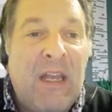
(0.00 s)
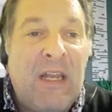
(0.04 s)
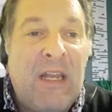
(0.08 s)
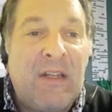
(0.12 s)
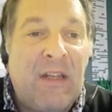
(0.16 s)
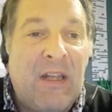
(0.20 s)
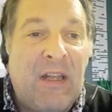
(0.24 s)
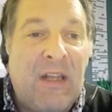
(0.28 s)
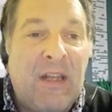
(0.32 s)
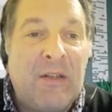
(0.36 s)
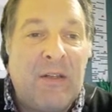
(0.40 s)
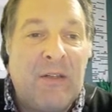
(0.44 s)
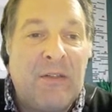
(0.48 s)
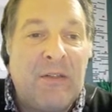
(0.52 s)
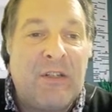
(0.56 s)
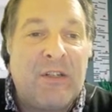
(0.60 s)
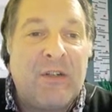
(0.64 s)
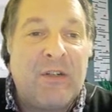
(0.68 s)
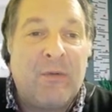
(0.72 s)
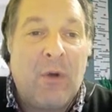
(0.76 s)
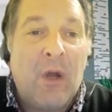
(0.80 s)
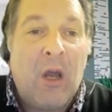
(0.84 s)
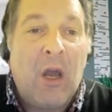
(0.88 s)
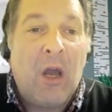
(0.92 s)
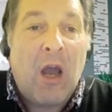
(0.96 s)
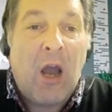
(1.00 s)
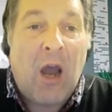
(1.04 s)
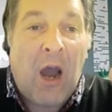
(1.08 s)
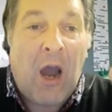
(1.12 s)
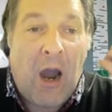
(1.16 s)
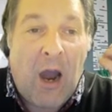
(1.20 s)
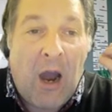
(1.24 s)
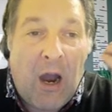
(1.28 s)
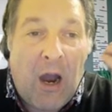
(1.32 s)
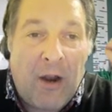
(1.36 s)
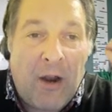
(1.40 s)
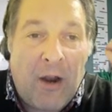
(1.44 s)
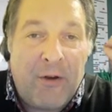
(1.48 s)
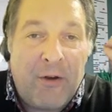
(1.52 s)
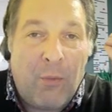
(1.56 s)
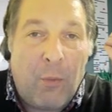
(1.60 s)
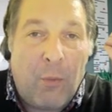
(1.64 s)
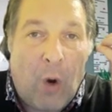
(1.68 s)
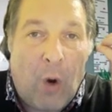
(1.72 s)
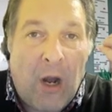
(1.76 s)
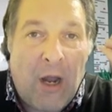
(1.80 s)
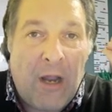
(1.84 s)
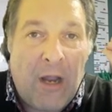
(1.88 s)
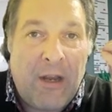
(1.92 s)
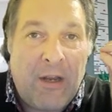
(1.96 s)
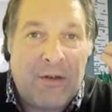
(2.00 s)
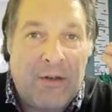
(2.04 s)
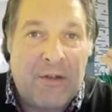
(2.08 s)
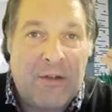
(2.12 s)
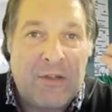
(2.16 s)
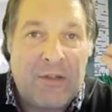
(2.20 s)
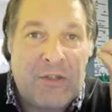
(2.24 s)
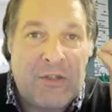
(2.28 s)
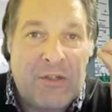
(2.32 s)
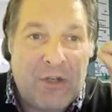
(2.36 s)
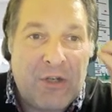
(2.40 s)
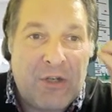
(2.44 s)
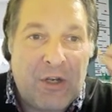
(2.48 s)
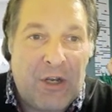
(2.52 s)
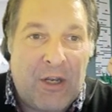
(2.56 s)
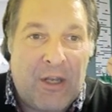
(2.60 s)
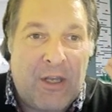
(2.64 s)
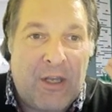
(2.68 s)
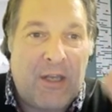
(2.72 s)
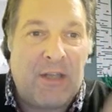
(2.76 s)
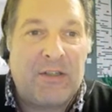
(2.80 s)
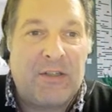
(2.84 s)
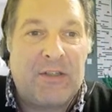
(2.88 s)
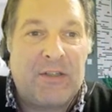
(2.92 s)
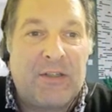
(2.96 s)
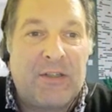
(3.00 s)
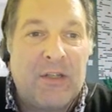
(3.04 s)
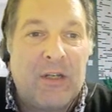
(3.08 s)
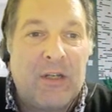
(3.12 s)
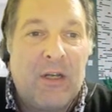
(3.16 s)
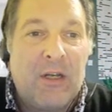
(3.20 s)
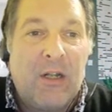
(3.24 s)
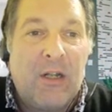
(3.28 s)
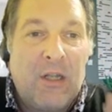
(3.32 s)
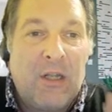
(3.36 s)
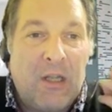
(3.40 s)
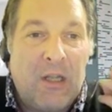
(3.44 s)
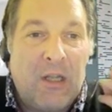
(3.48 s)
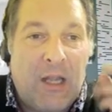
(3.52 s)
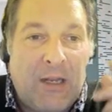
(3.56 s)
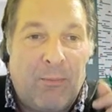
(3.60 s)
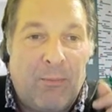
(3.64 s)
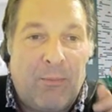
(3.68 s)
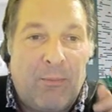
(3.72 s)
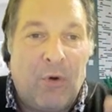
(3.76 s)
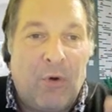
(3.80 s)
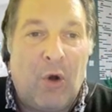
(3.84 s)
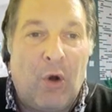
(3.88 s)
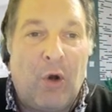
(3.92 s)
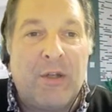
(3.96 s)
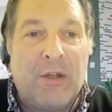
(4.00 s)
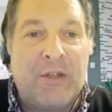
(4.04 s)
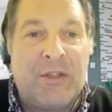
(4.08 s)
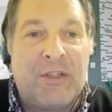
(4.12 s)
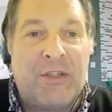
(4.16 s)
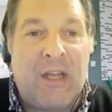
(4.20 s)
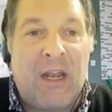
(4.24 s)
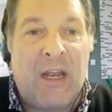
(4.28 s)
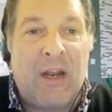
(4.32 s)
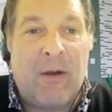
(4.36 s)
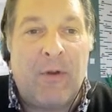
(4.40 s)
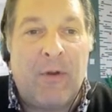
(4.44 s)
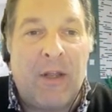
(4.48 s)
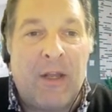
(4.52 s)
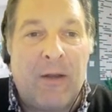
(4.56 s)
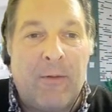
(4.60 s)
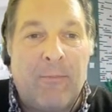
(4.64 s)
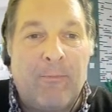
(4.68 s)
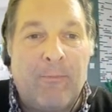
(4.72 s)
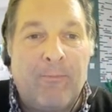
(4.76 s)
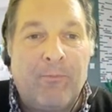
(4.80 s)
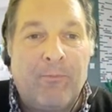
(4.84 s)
into hardwired circuits like Broca's area.